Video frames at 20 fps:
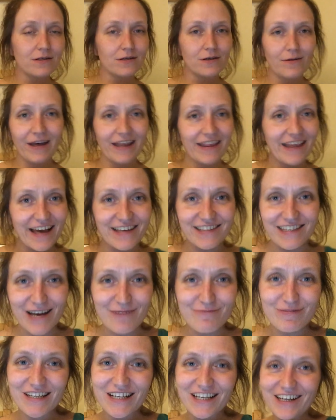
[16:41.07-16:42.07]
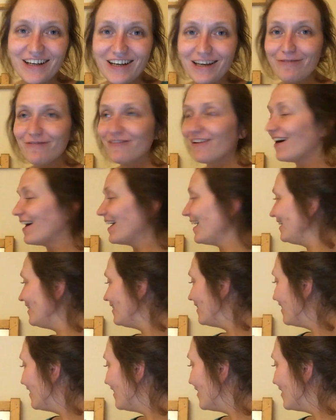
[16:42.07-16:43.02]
to it, that's absolutely fine.